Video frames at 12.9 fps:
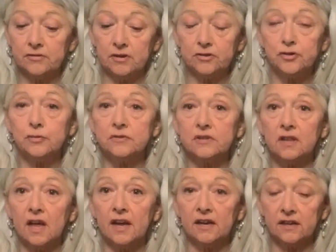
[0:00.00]
I chose a
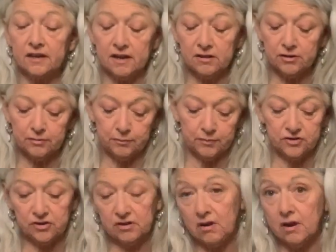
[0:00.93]
lilac color, which
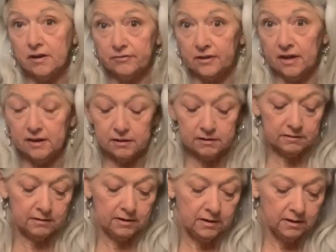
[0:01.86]
I kind of like.
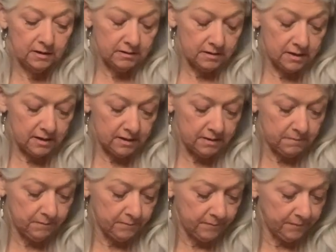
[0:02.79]
The
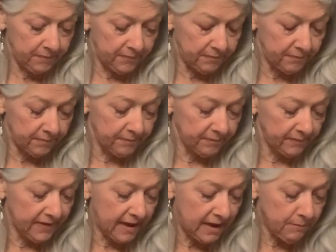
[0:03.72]

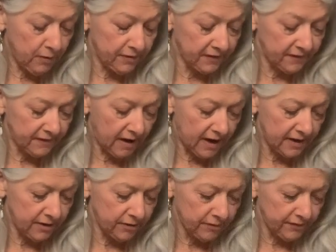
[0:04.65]
name on the side
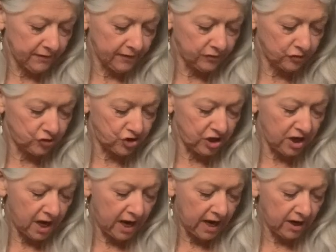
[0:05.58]
here says
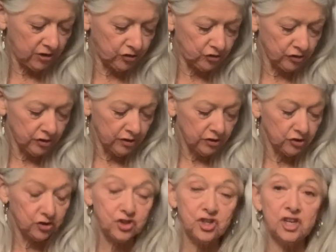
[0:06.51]

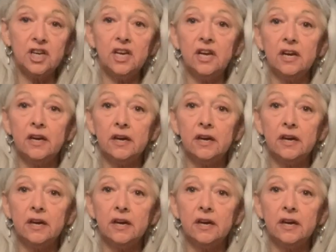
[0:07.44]
GHGFF.